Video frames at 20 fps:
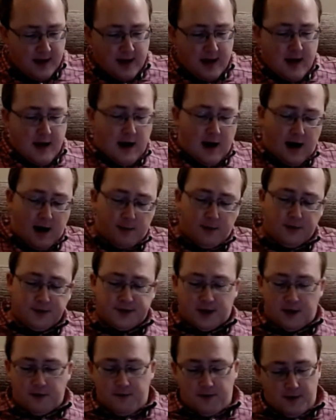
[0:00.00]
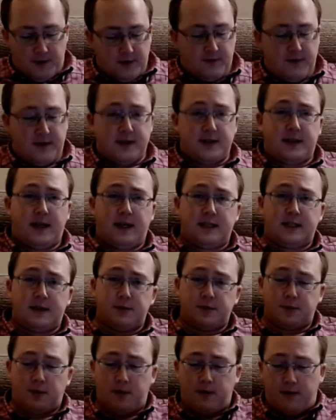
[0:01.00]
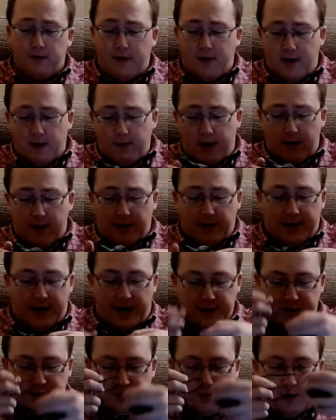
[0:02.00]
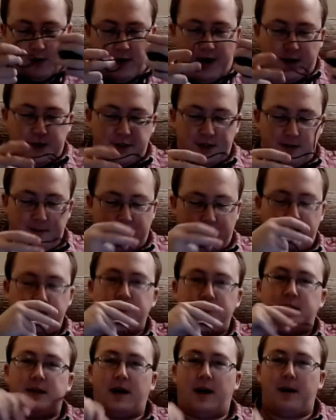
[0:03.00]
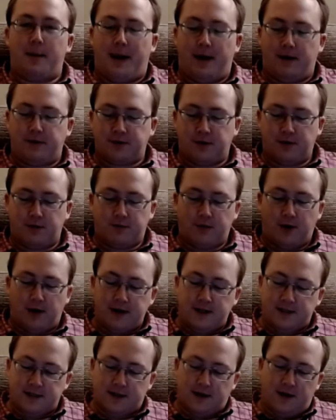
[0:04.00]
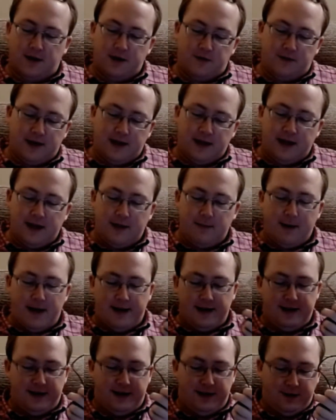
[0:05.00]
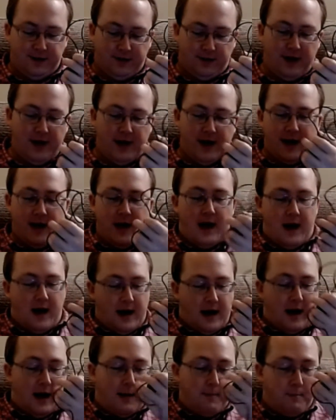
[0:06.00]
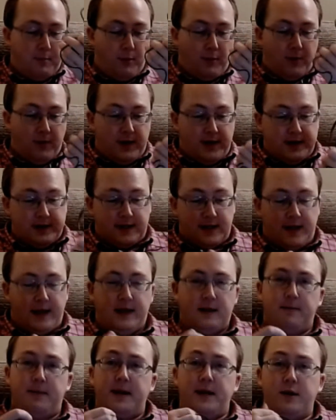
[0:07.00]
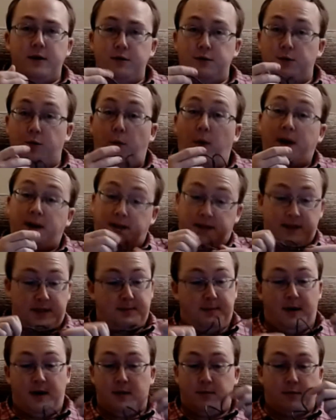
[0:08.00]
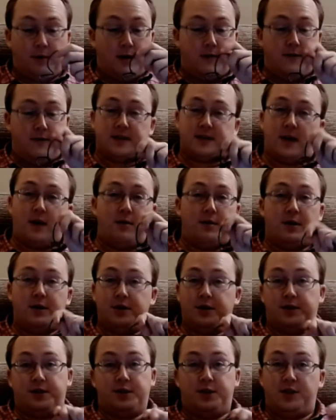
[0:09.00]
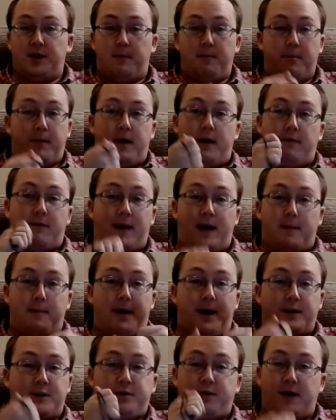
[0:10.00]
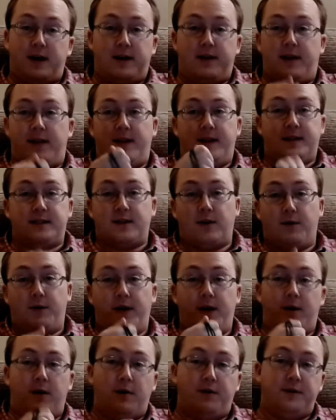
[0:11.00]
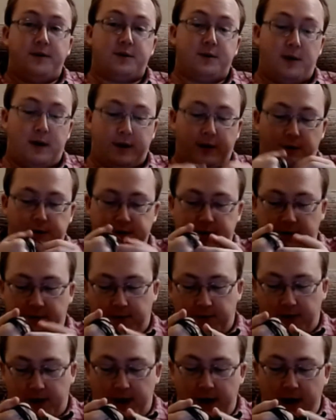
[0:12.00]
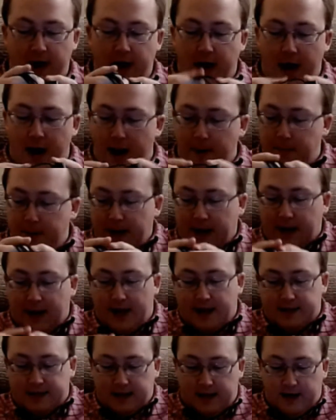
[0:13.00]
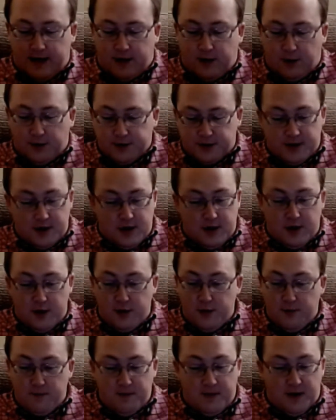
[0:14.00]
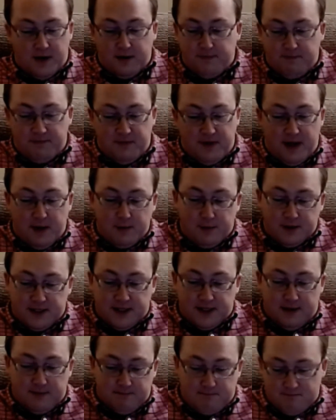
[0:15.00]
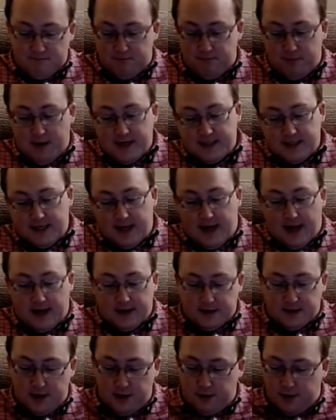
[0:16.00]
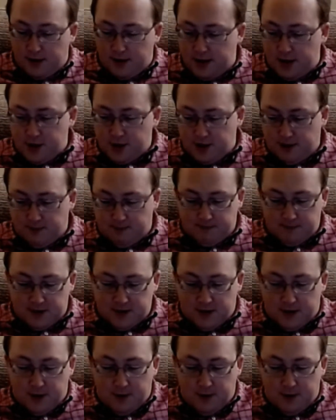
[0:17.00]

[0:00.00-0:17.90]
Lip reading: I'm also fond of this thing because it was one of the very rare occasions where I actually managed to come out on the right side of an eBay deal. I bought this, I think it had been used once by the previous owner just to jump their flat battery, and then they sold it on, so I got it for a bit less than it cost new, and it was in basically as new condition, so